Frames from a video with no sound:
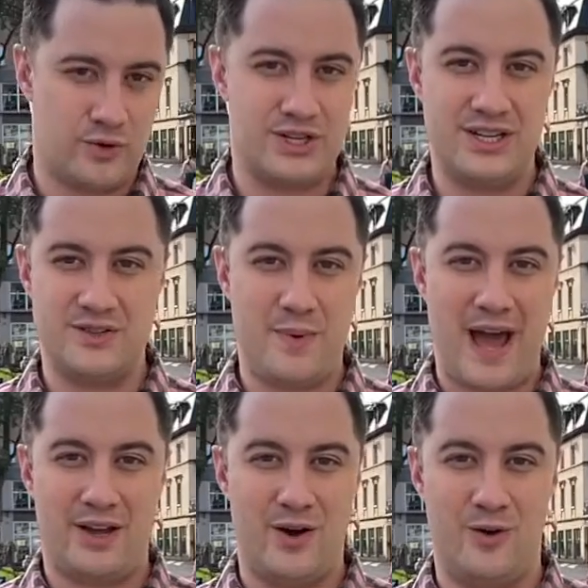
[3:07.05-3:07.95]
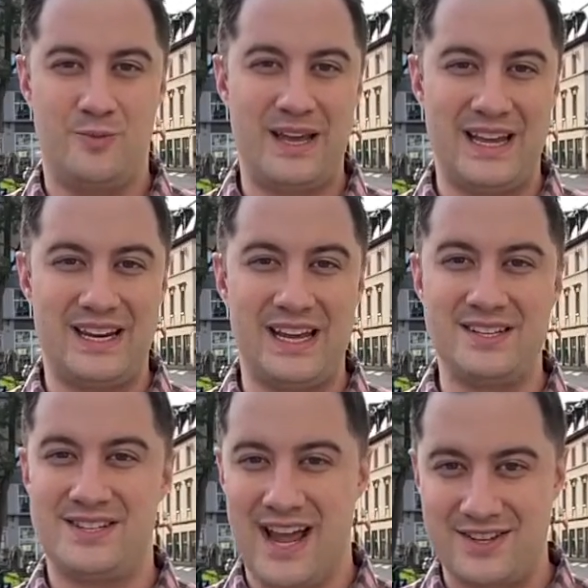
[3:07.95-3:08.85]
Of course, she is back home in
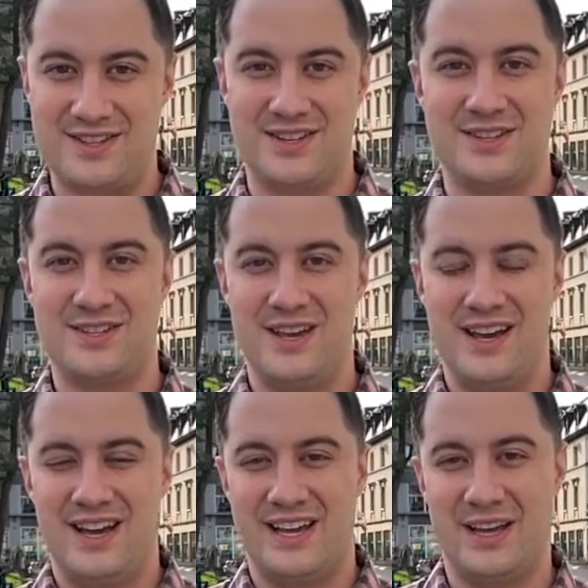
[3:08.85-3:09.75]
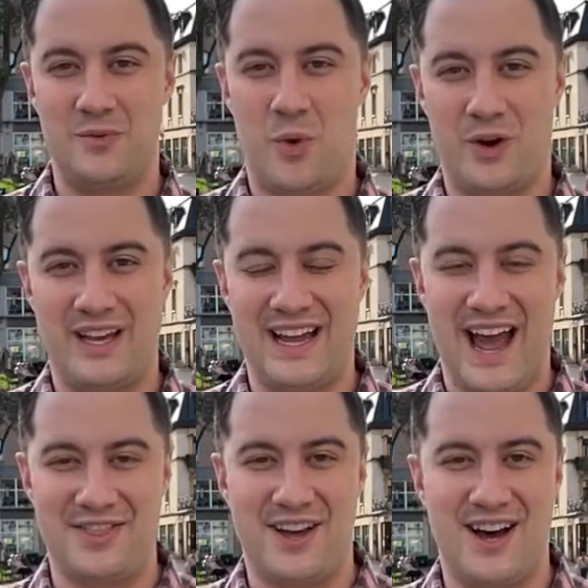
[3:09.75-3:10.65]
East Texas, again
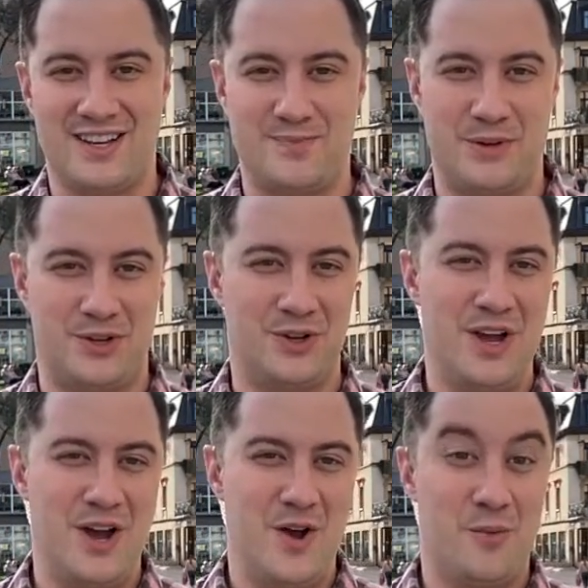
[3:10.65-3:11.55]
working at the hospital.